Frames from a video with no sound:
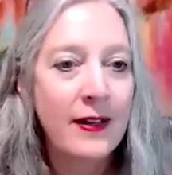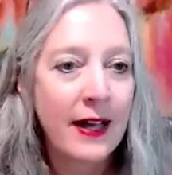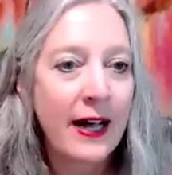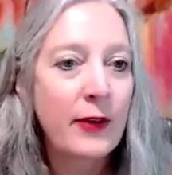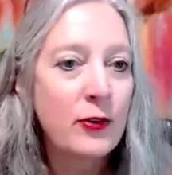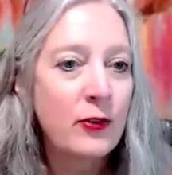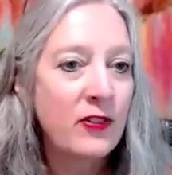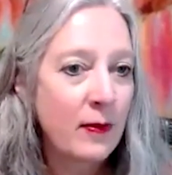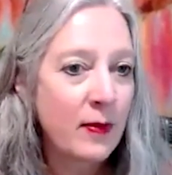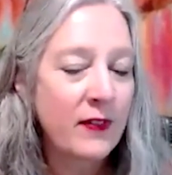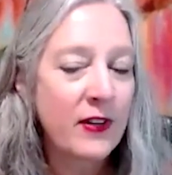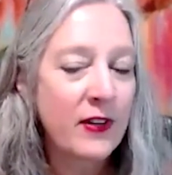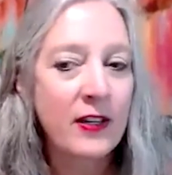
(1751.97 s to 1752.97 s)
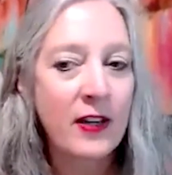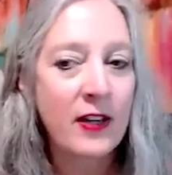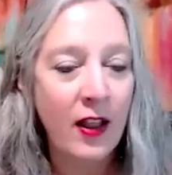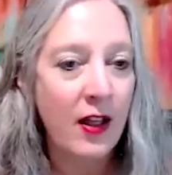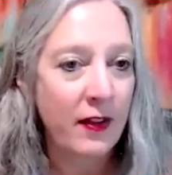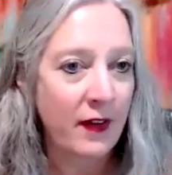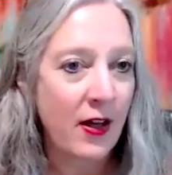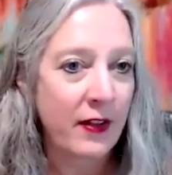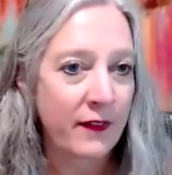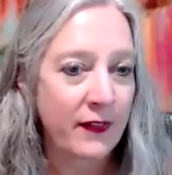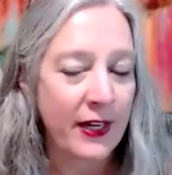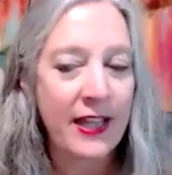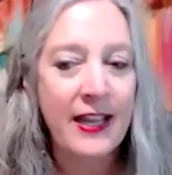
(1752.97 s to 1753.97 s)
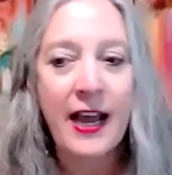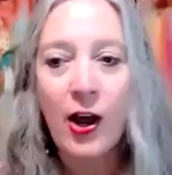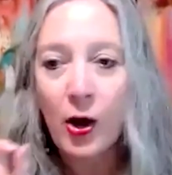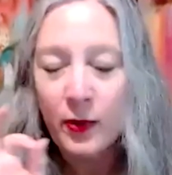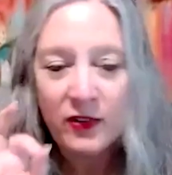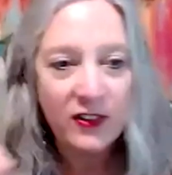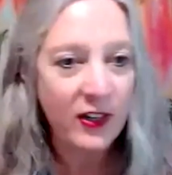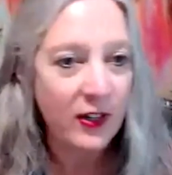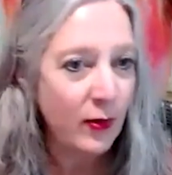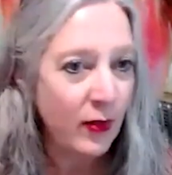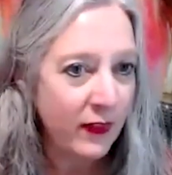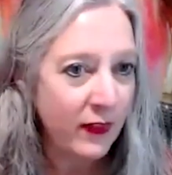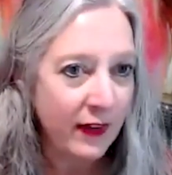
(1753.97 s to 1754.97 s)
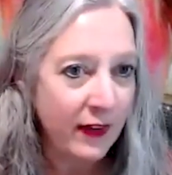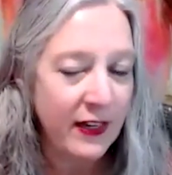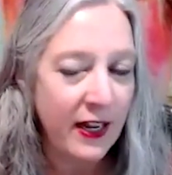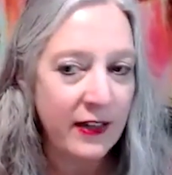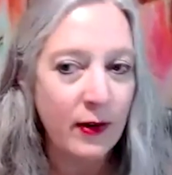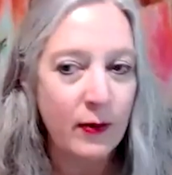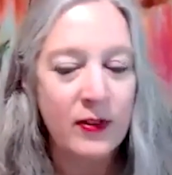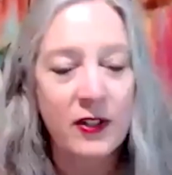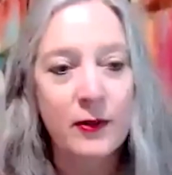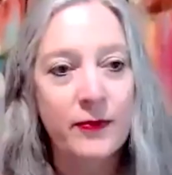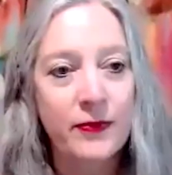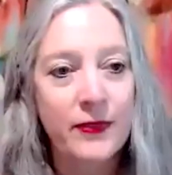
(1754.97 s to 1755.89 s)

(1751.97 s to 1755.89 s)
I'll do some of it and not all of it. And I always tell you the things that I don't do.